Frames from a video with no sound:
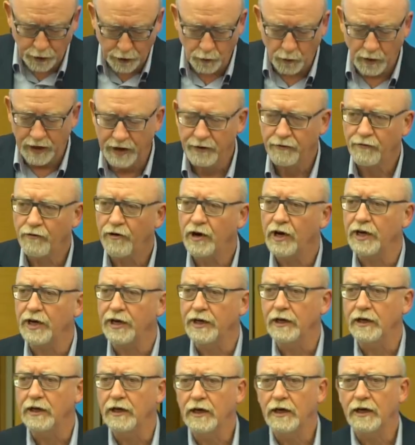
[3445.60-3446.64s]
that went
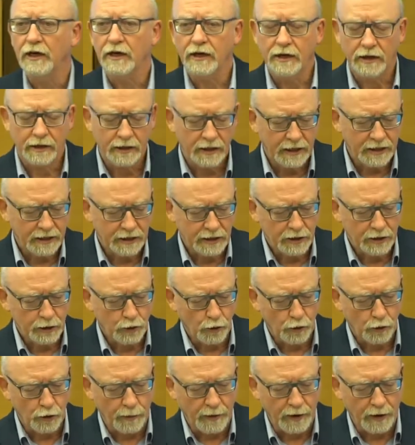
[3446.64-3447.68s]
right. Let's
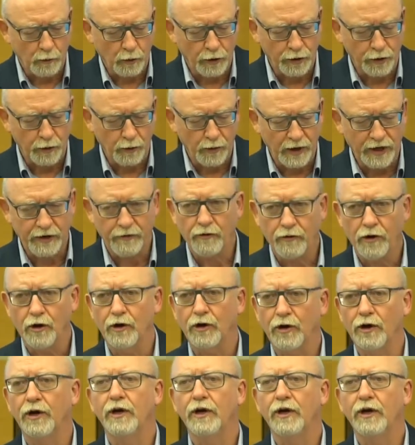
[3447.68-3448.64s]
talk about one that went wrong.